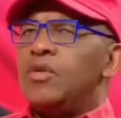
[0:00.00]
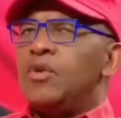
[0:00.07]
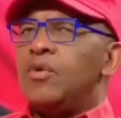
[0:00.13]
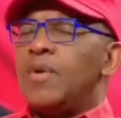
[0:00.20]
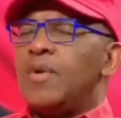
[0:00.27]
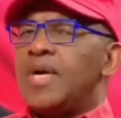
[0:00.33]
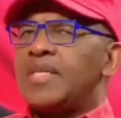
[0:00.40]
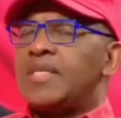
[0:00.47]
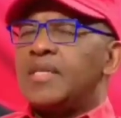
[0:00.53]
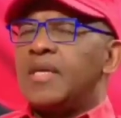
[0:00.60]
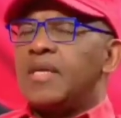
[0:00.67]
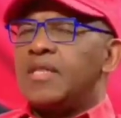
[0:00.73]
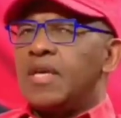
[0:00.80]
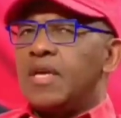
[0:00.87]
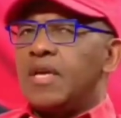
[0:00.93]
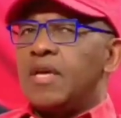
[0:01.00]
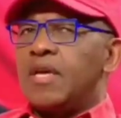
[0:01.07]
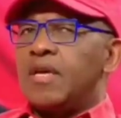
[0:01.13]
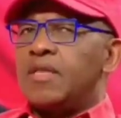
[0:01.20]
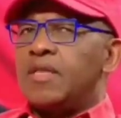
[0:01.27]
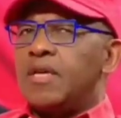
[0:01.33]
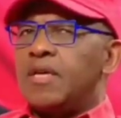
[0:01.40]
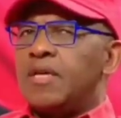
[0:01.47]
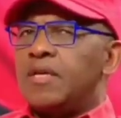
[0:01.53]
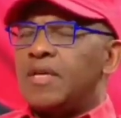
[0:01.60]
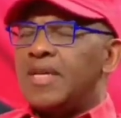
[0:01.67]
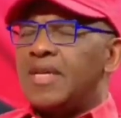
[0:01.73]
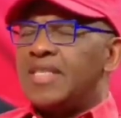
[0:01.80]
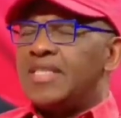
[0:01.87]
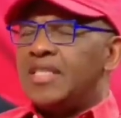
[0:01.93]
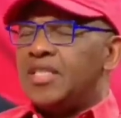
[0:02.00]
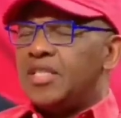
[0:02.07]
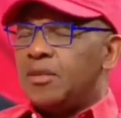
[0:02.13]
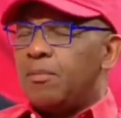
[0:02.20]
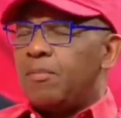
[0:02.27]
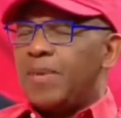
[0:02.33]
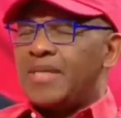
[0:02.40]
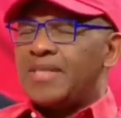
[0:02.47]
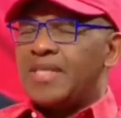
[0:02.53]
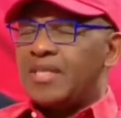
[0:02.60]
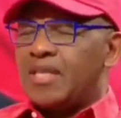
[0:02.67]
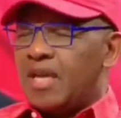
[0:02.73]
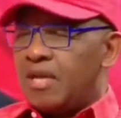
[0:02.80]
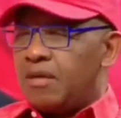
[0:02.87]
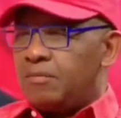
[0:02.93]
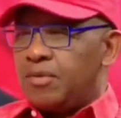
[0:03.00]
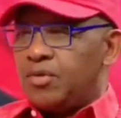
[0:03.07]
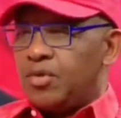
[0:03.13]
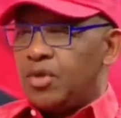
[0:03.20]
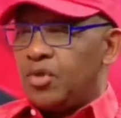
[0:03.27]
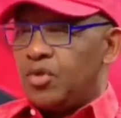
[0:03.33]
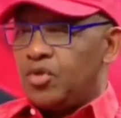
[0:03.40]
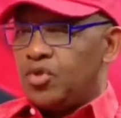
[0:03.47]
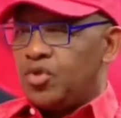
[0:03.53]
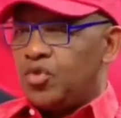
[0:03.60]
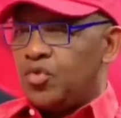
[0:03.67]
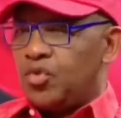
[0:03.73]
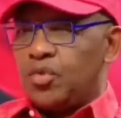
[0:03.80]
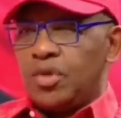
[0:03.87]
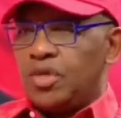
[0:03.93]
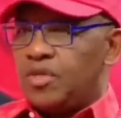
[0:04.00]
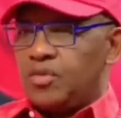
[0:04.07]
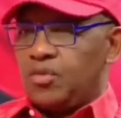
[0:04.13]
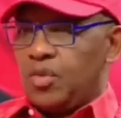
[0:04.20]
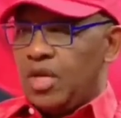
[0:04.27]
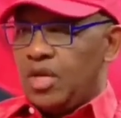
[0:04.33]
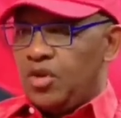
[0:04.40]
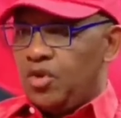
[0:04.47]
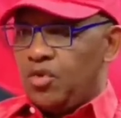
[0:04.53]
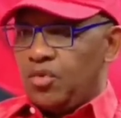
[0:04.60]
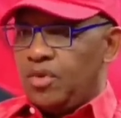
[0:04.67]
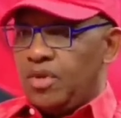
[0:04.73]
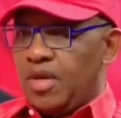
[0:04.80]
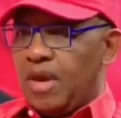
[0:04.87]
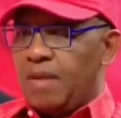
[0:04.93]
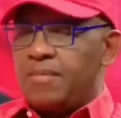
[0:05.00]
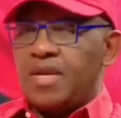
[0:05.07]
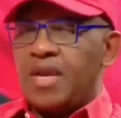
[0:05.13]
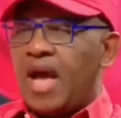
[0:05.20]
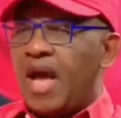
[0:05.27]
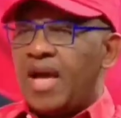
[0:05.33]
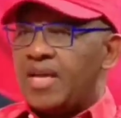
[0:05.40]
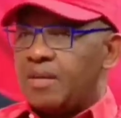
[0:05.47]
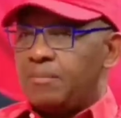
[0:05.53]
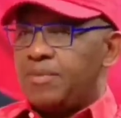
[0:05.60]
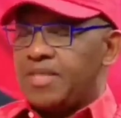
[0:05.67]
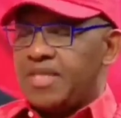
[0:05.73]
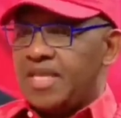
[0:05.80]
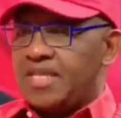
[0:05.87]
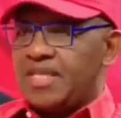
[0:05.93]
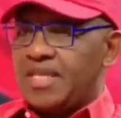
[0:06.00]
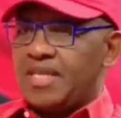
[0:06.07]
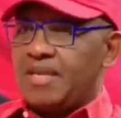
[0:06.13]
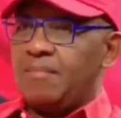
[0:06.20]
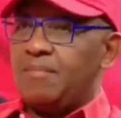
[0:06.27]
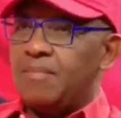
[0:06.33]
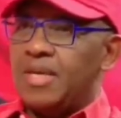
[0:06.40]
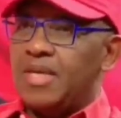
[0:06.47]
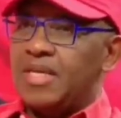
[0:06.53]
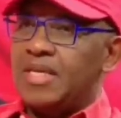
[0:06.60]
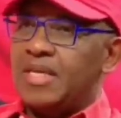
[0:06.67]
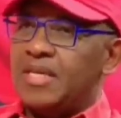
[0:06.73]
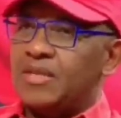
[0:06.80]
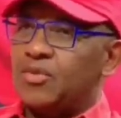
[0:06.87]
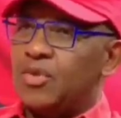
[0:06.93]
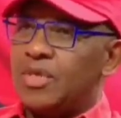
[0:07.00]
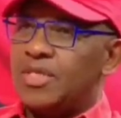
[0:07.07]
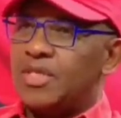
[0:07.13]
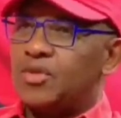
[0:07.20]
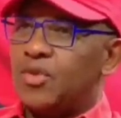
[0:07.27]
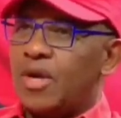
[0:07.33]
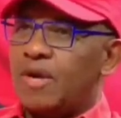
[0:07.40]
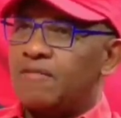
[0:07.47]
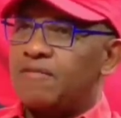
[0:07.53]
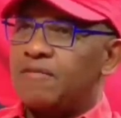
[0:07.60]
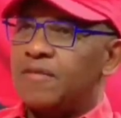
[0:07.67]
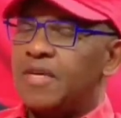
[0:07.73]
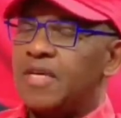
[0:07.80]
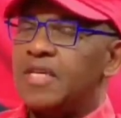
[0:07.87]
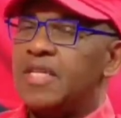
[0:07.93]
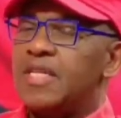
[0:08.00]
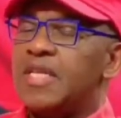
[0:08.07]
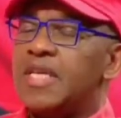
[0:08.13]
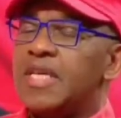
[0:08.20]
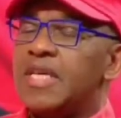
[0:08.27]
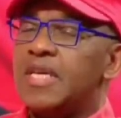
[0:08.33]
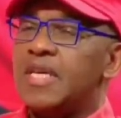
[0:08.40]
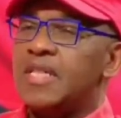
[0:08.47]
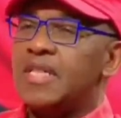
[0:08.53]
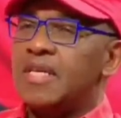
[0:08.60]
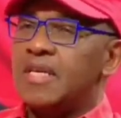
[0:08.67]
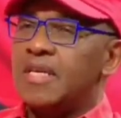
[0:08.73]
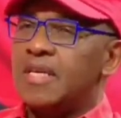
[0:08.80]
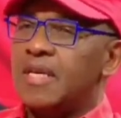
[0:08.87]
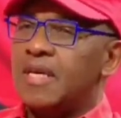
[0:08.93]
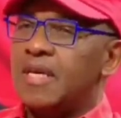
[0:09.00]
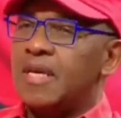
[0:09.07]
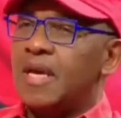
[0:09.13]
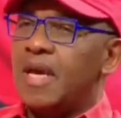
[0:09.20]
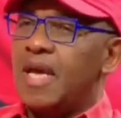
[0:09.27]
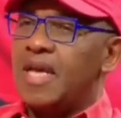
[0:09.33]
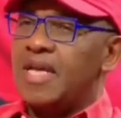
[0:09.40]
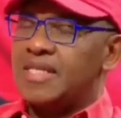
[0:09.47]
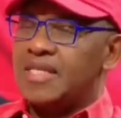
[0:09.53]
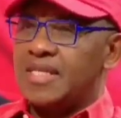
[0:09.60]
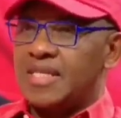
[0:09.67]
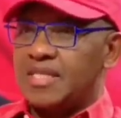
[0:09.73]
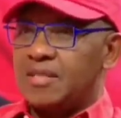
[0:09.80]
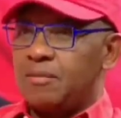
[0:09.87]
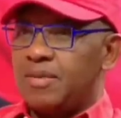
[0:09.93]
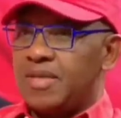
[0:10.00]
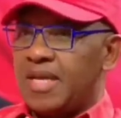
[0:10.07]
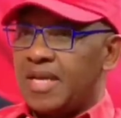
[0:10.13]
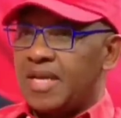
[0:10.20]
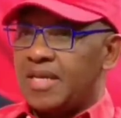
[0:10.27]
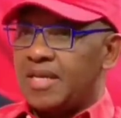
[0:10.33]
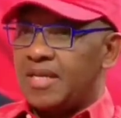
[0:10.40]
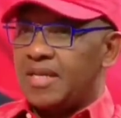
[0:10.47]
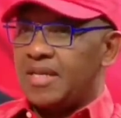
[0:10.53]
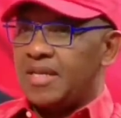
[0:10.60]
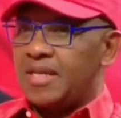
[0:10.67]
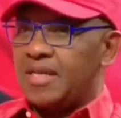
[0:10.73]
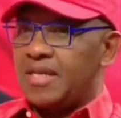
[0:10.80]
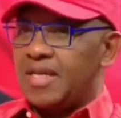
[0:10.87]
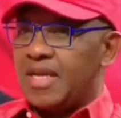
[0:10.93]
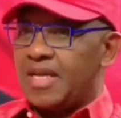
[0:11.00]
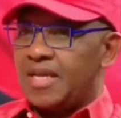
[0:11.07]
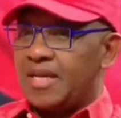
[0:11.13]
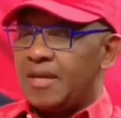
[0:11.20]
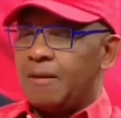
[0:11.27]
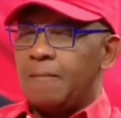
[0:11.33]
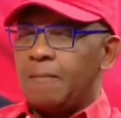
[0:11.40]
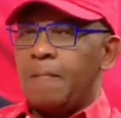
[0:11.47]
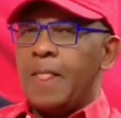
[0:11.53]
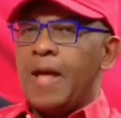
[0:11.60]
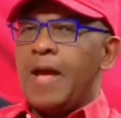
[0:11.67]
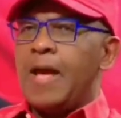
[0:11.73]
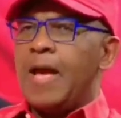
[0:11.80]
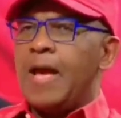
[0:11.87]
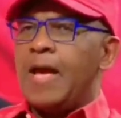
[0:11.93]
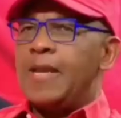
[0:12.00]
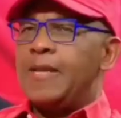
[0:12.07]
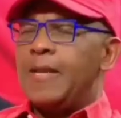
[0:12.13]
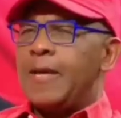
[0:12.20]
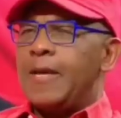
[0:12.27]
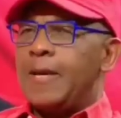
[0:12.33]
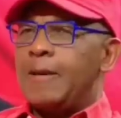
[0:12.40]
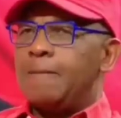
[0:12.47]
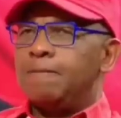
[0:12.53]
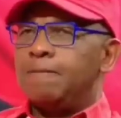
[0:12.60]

you know what, the relationship particularly between those two is well known. I mean, I represented them in 2012 in the ANC disciplinary hearing. And